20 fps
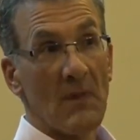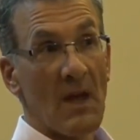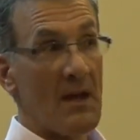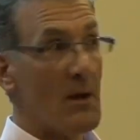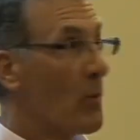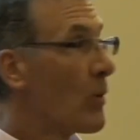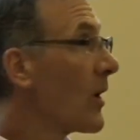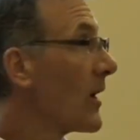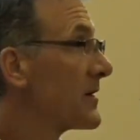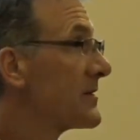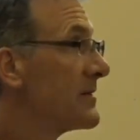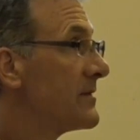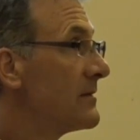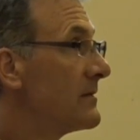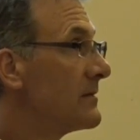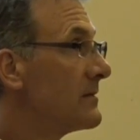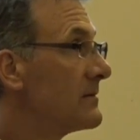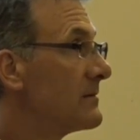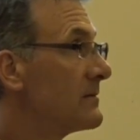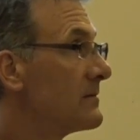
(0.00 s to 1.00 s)
And it worked.
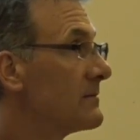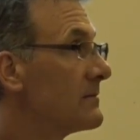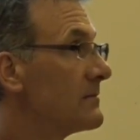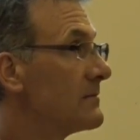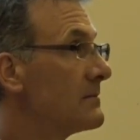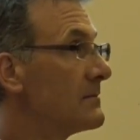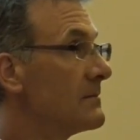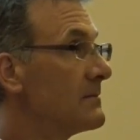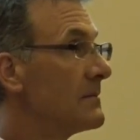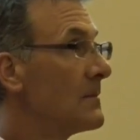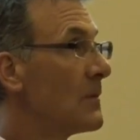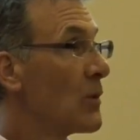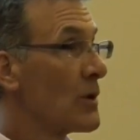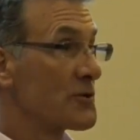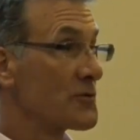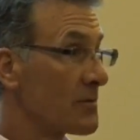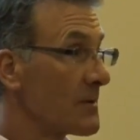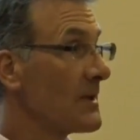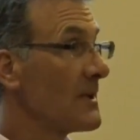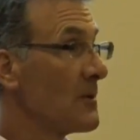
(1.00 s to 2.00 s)

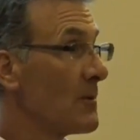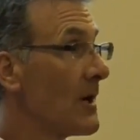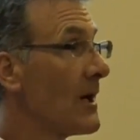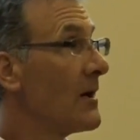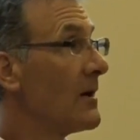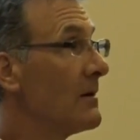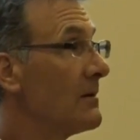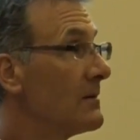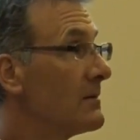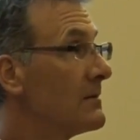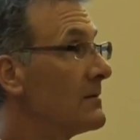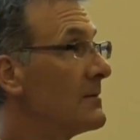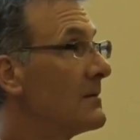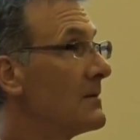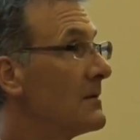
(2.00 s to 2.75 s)
Worked really well.